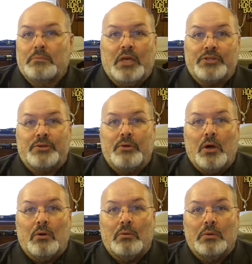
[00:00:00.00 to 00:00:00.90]
Yes or
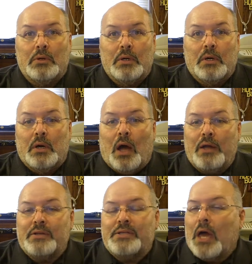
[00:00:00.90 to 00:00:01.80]
no?
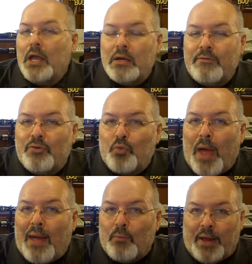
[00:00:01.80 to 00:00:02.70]
Are you tired of the
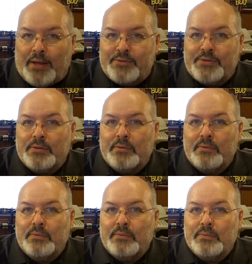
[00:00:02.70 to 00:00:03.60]
rat race?
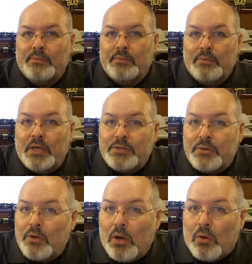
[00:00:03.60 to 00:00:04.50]
Yes
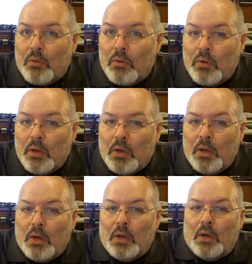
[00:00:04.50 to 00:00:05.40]
or no?
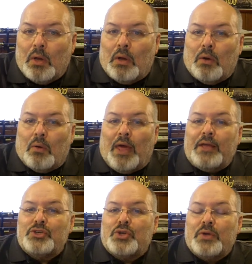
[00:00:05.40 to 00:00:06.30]
Well, I
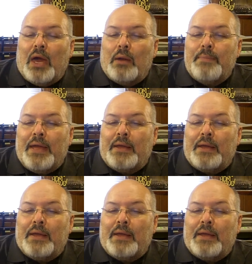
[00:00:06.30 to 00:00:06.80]
can show you how